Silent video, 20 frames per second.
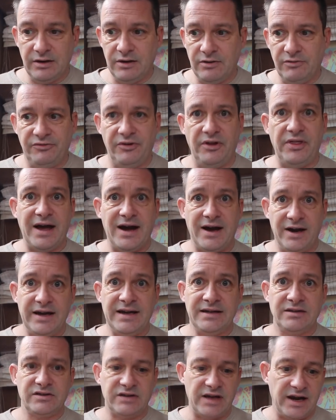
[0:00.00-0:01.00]
for that
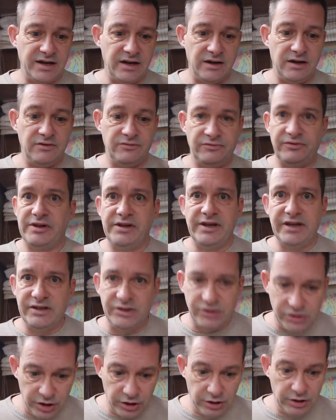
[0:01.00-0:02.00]
entire
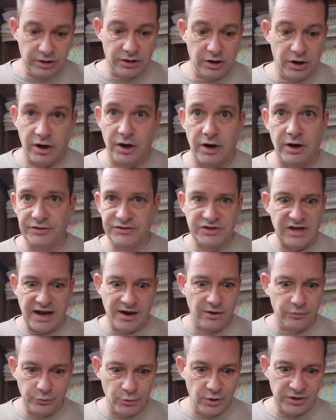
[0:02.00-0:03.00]
village or
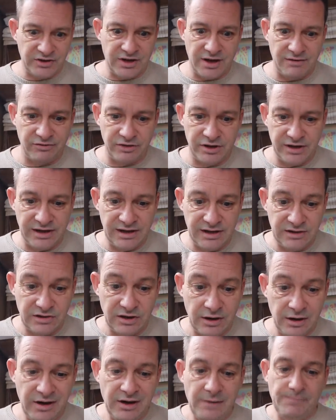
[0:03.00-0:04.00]
town, whatever it is.
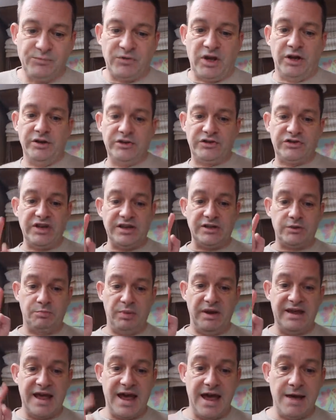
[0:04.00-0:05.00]
And at
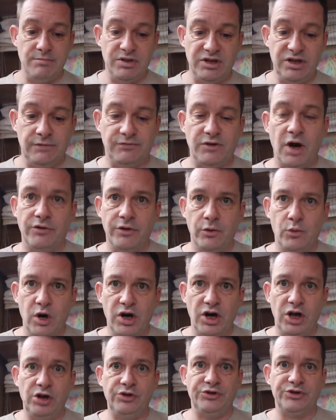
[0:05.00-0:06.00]
6pm, you've got the
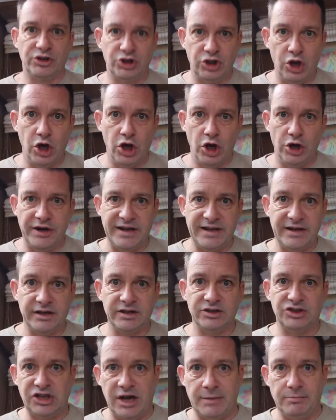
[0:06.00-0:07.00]
World
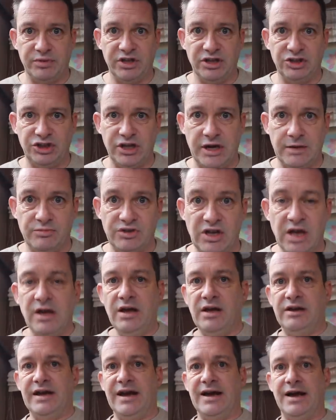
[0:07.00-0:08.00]
Gurning Championships.
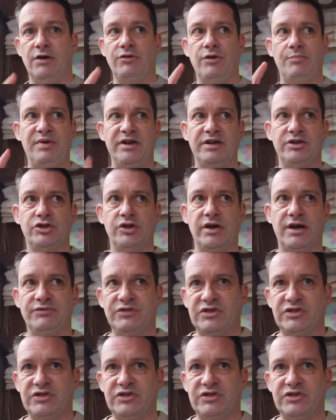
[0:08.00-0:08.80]
Now, the picture I've